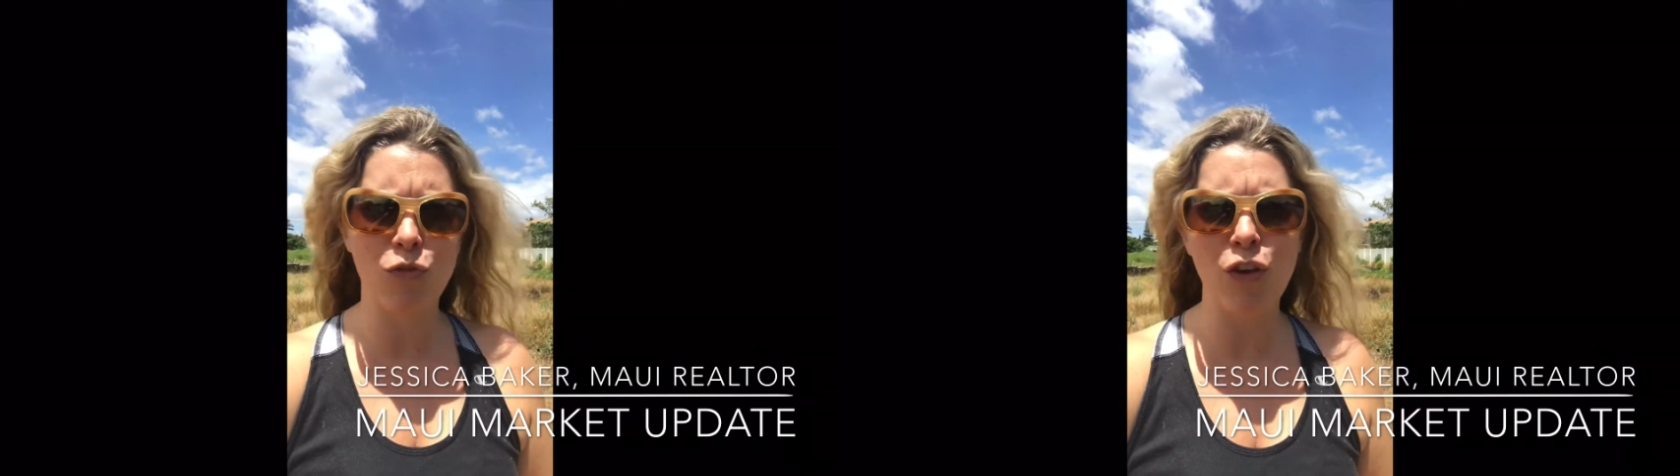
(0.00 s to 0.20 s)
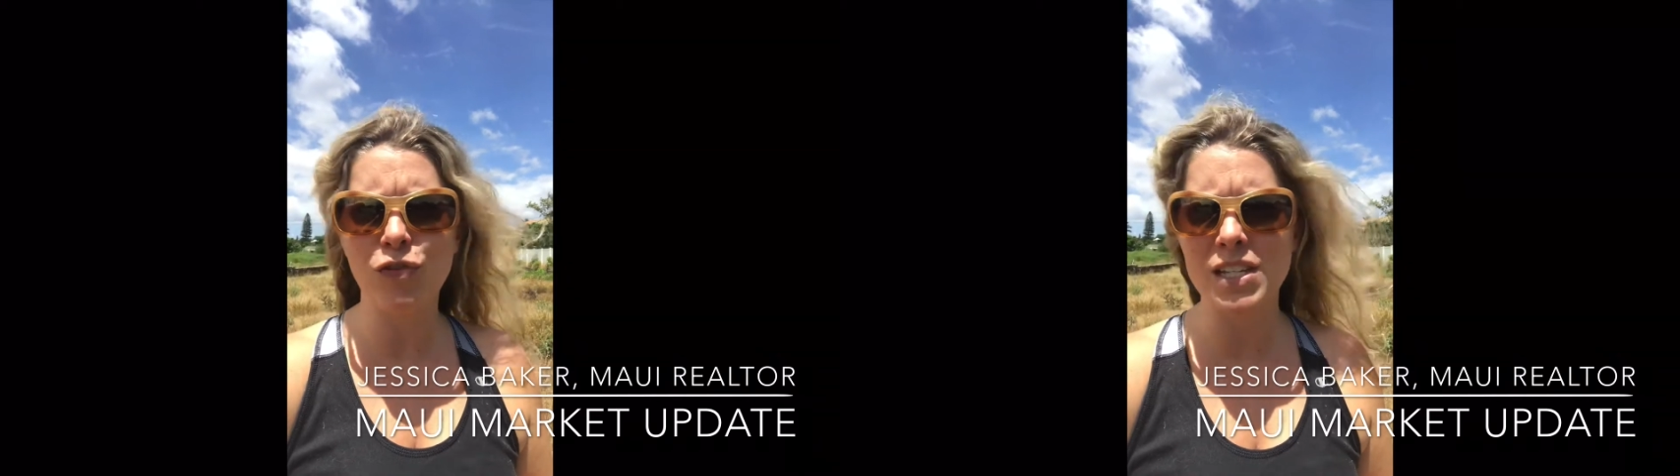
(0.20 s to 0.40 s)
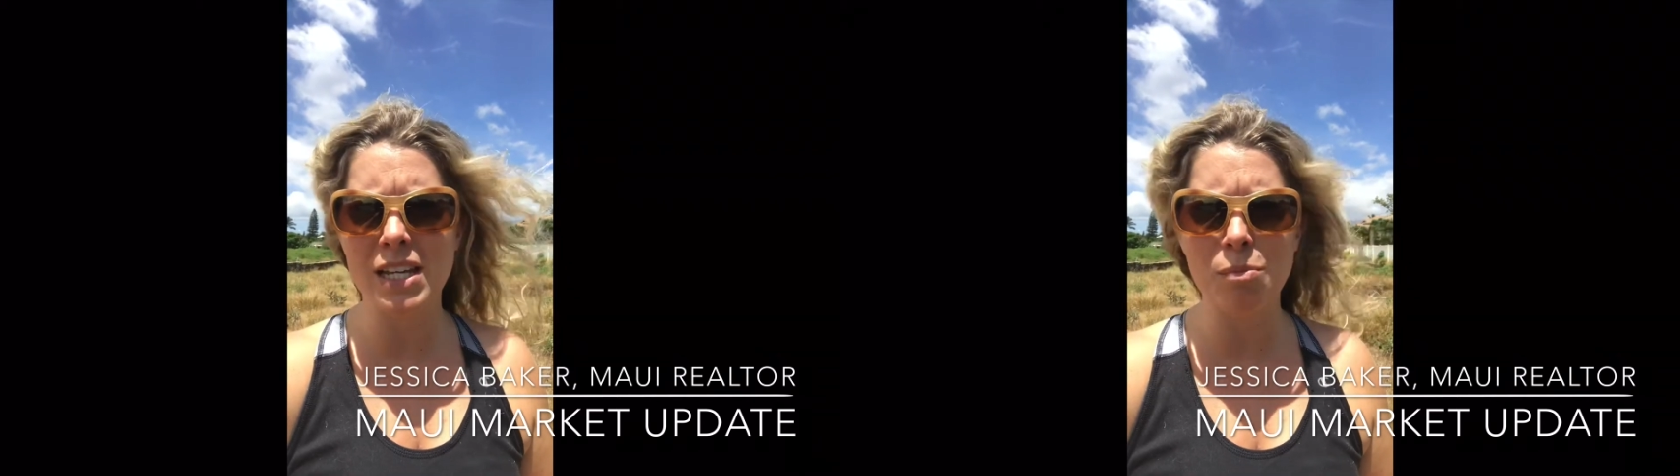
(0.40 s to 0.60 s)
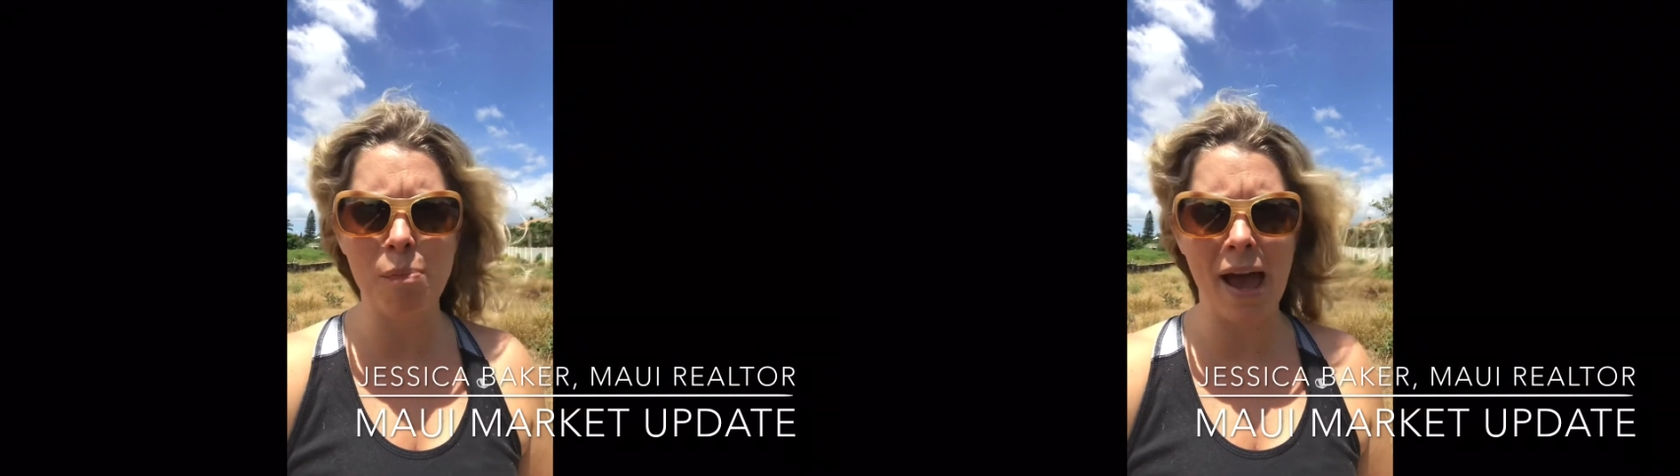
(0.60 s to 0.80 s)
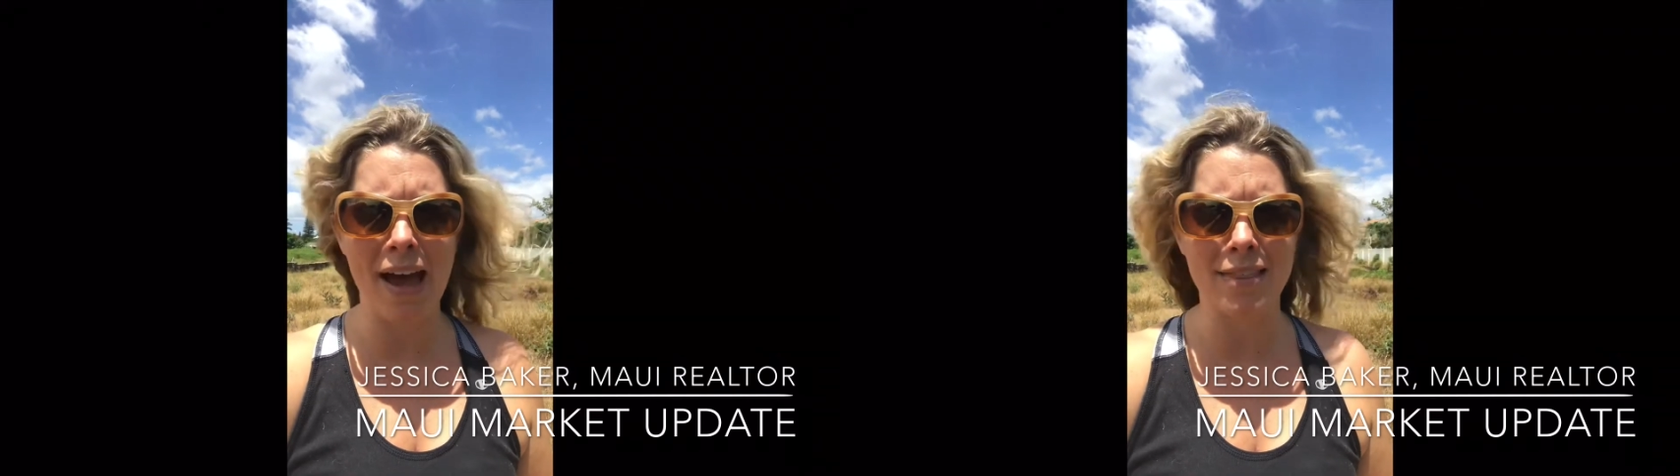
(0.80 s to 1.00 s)
15
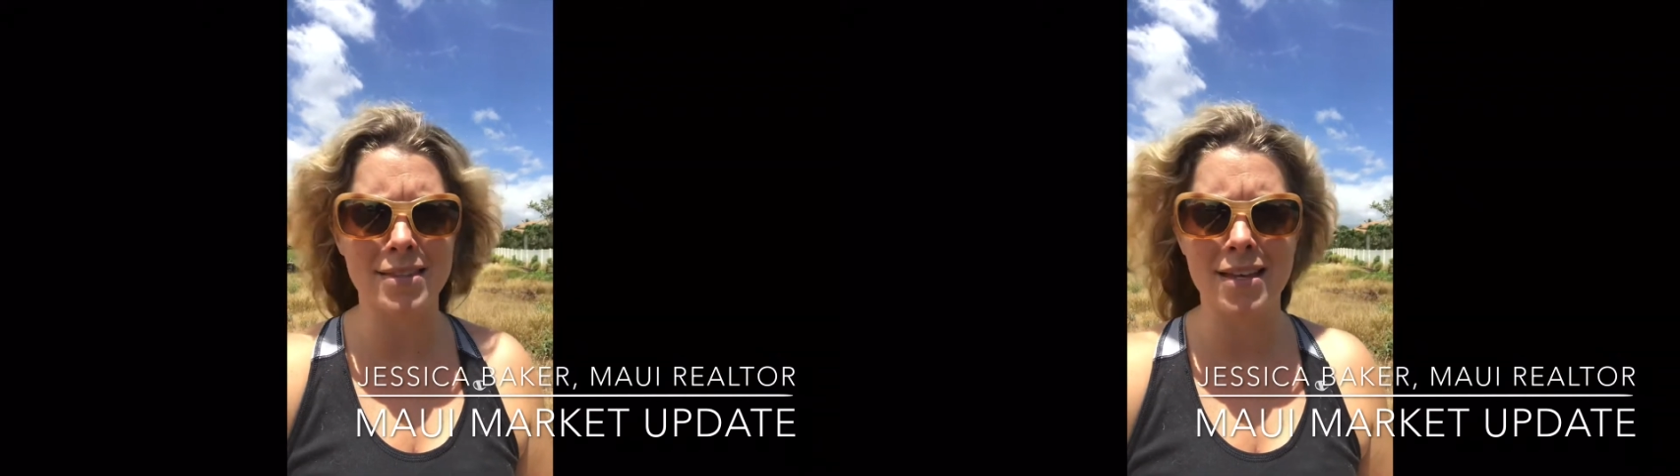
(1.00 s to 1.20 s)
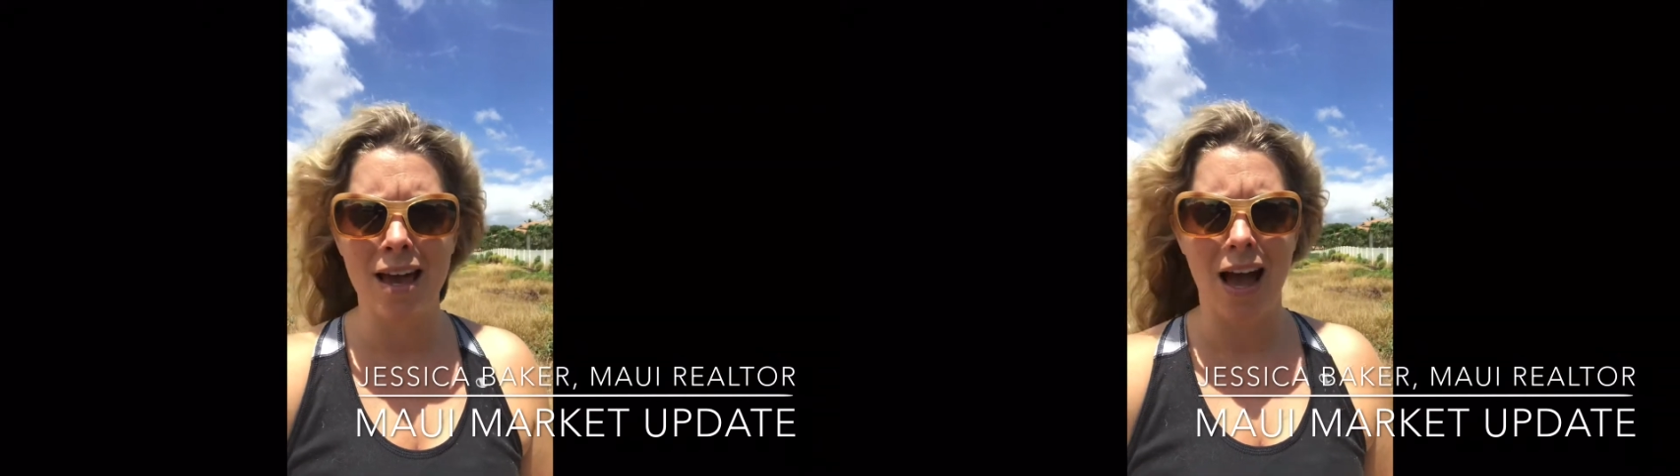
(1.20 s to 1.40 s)
baths,